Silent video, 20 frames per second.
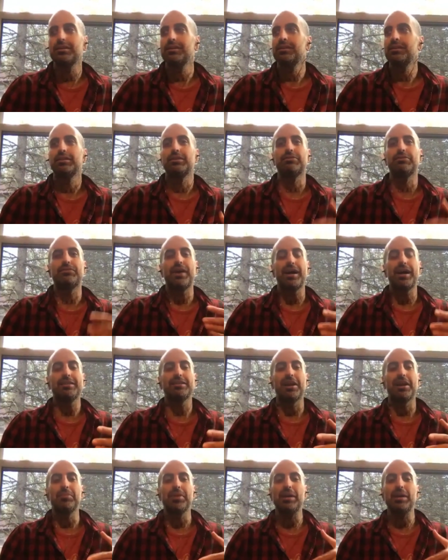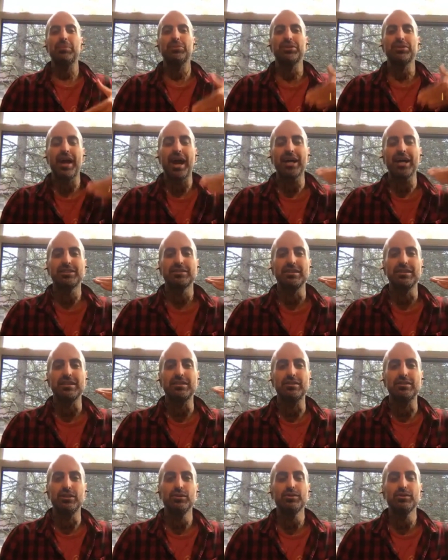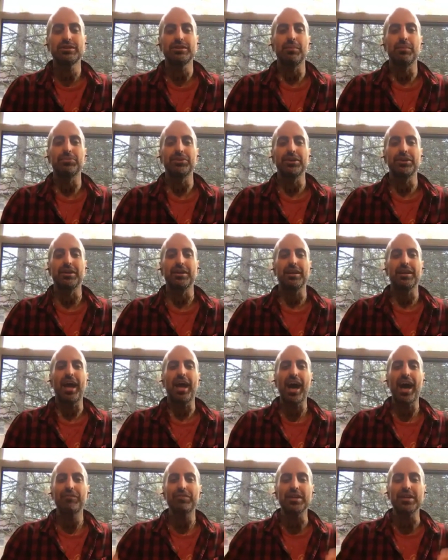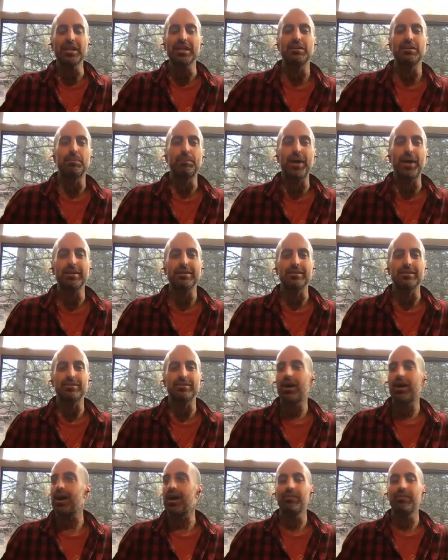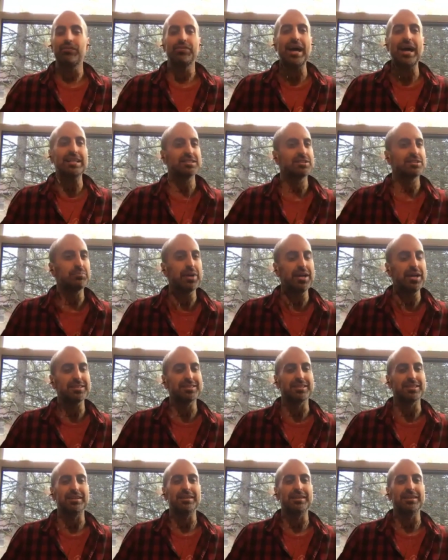the fact that I'm able to actually do something and have an independent thought. That's amazing.